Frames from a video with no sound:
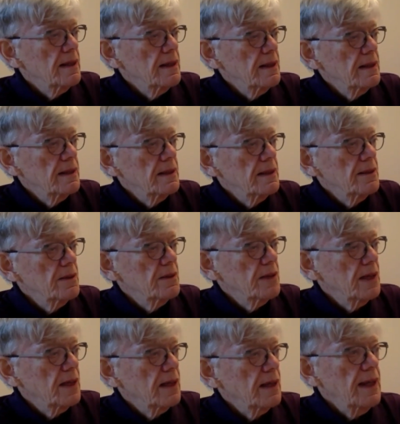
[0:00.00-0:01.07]

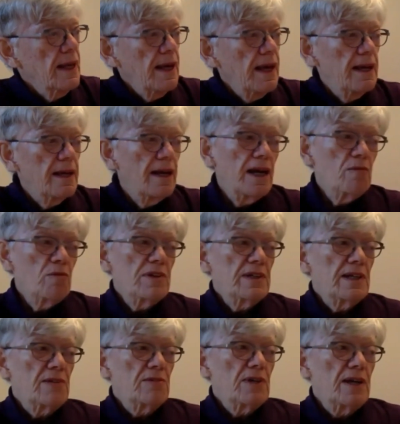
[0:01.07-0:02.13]
Okay, and I wouldn't
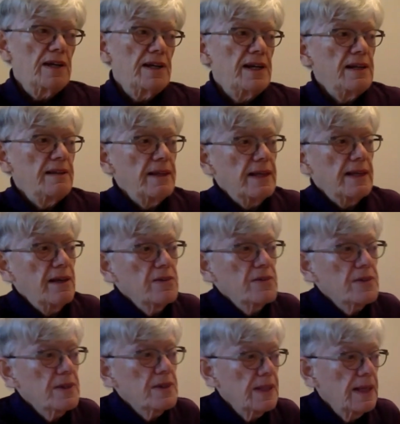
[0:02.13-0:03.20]
outline anything
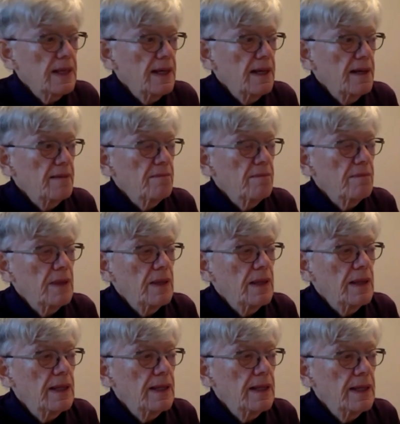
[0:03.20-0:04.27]
else,
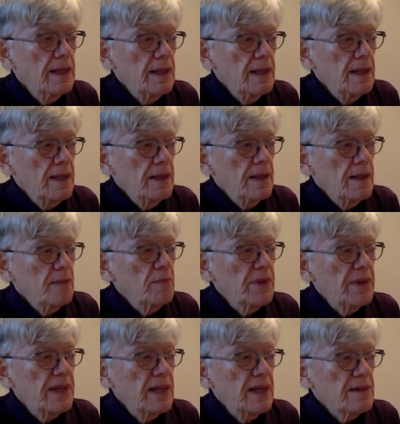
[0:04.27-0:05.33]
but
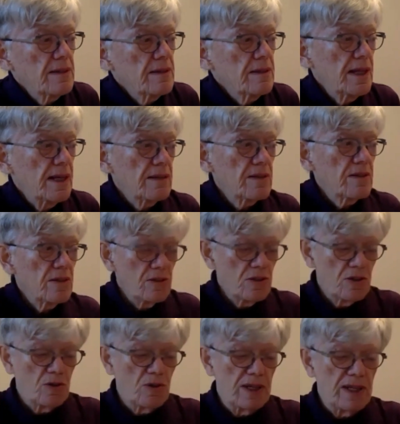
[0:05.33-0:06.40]
that's
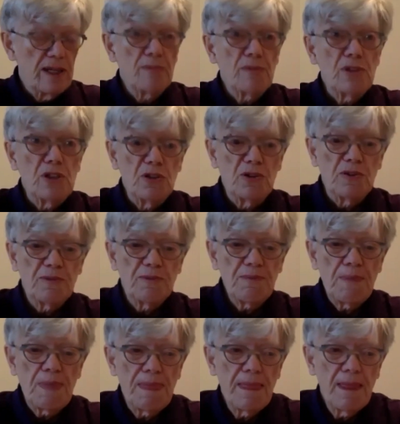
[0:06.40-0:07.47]
totally up to you.
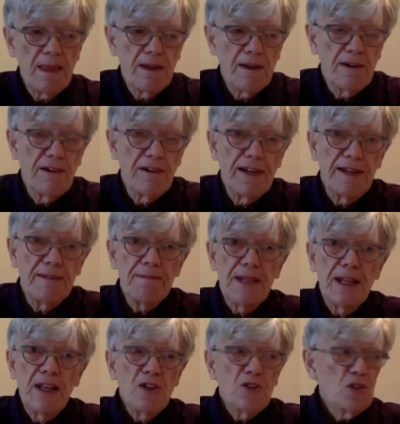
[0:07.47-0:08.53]
All right,
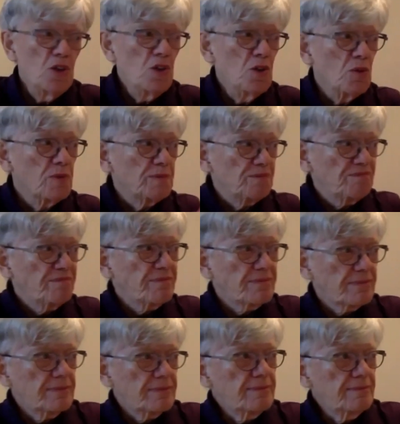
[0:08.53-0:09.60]
so
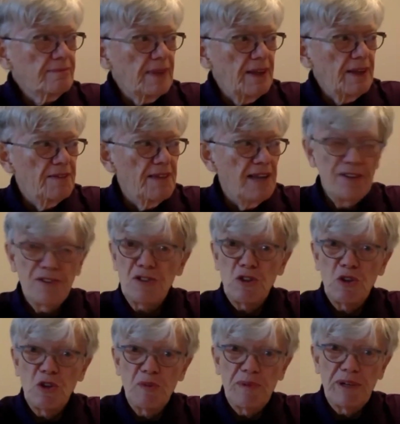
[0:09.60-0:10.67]
that's
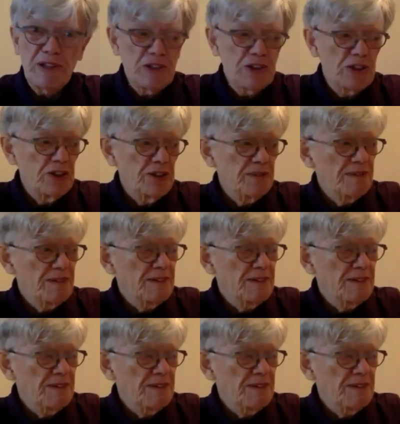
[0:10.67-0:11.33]
your picture.